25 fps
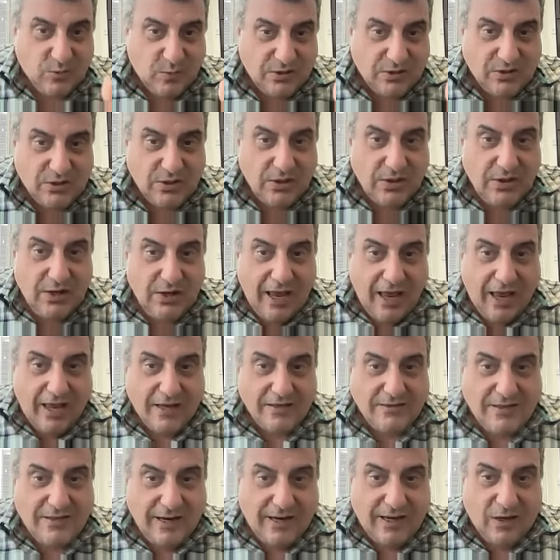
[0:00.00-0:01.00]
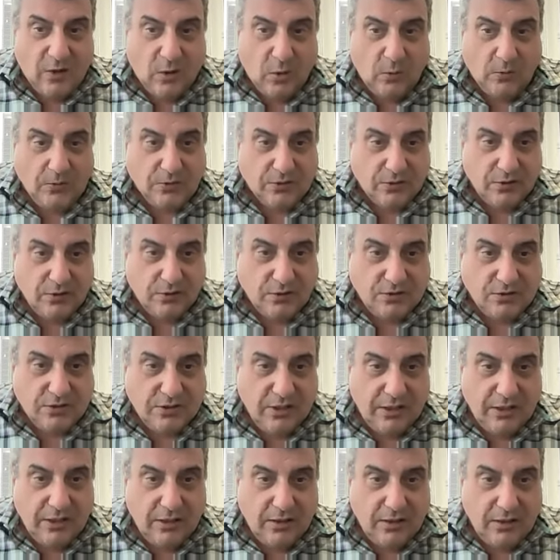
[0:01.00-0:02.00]
which as they get older, you'll
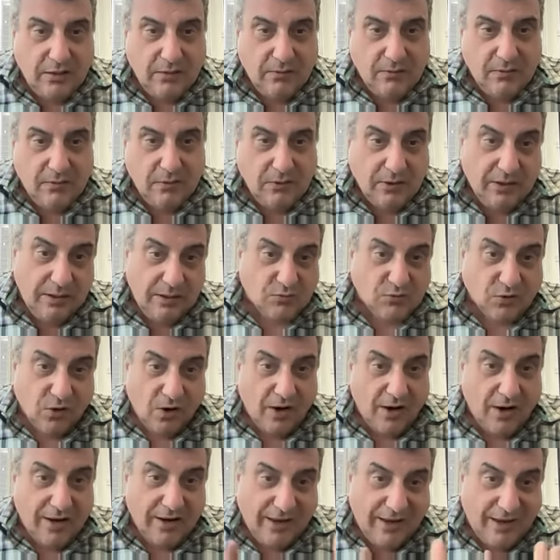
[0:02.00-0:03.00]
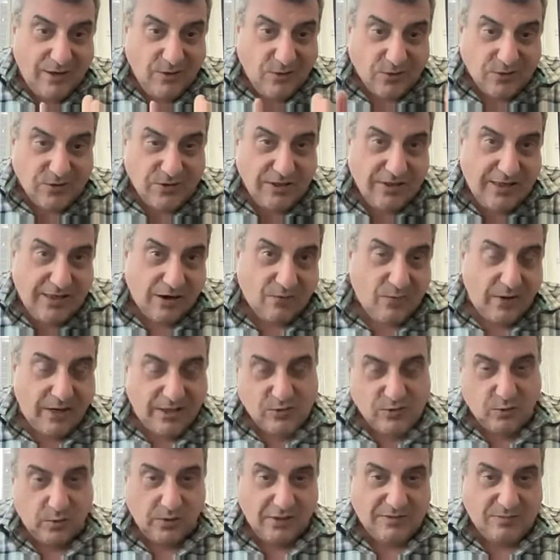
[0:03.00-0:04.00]
keep trying, and you'll see that
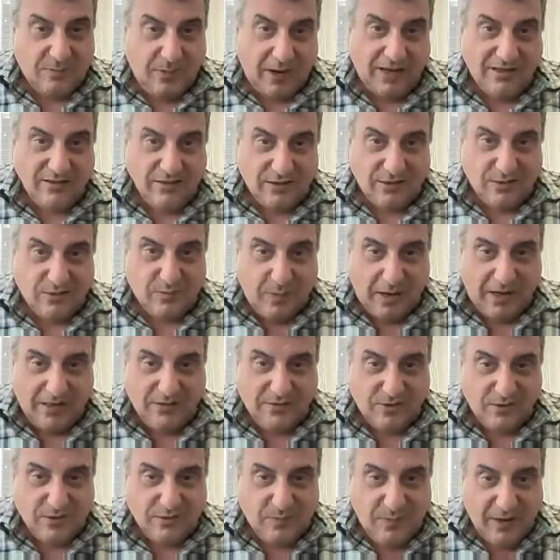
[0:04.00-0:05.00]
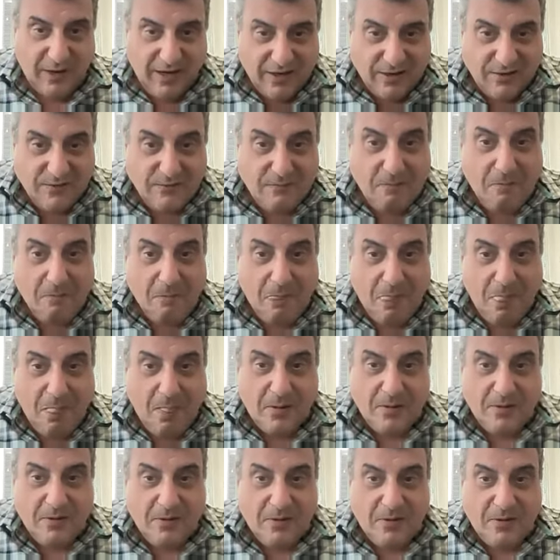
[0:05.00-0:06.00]
range will expand and expand and expand,
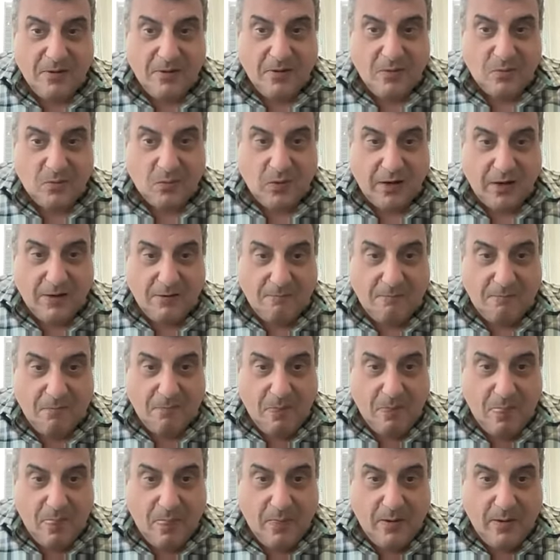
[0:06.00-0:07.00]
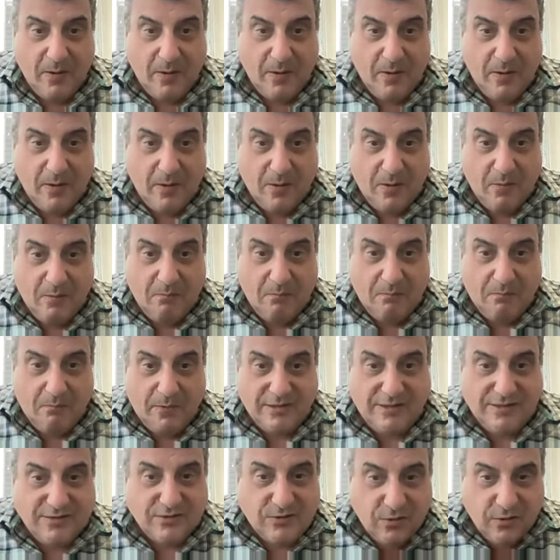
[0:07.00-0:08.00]
right?
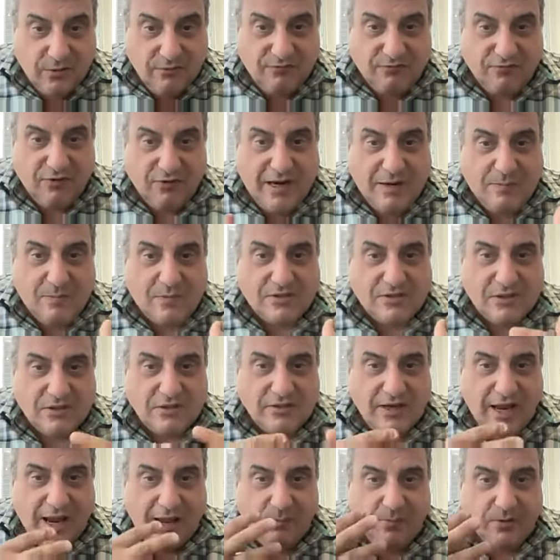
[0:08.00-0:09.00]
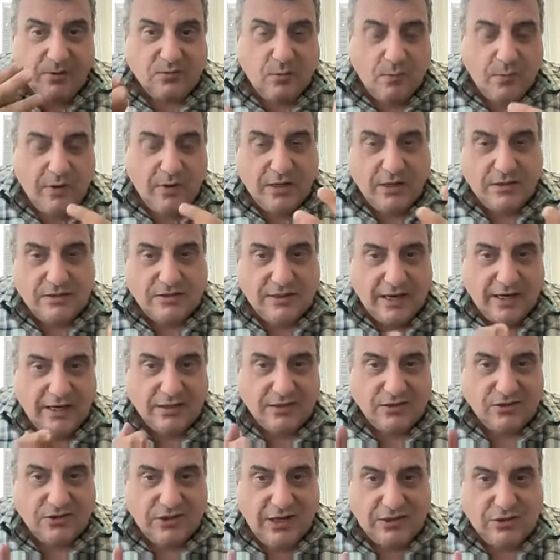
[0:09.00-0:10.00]
But so the frame is established, we could say
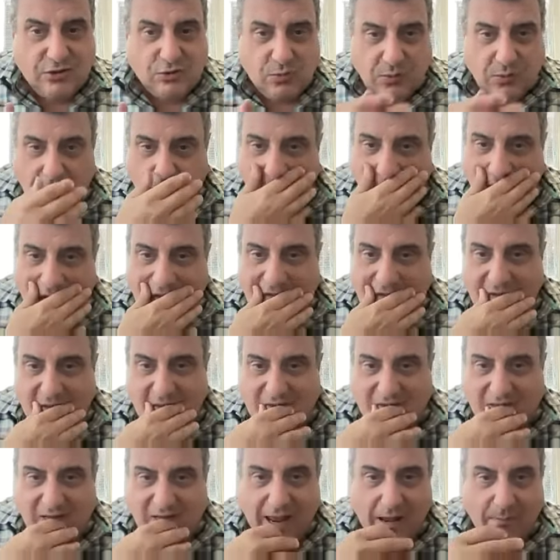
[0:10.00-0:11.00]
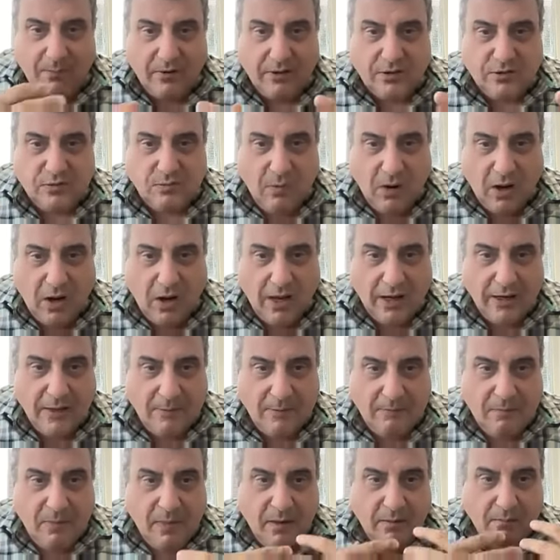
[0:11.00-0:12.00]
consensually. It's established by
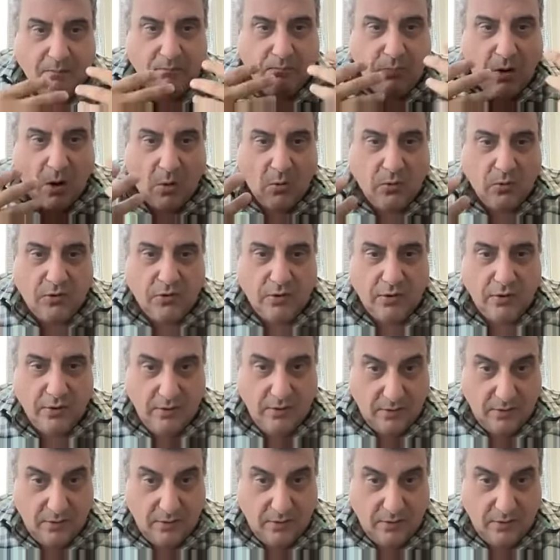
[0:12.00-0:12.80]
both,